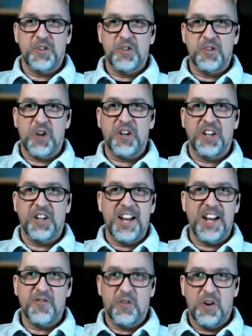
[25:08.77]
to
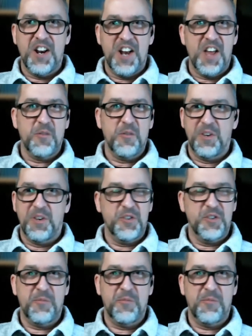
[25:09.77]
circulate for another one
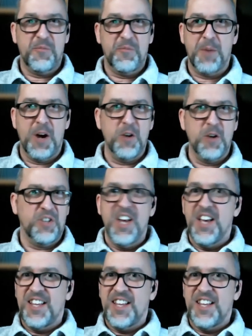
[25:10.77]
to have been composed.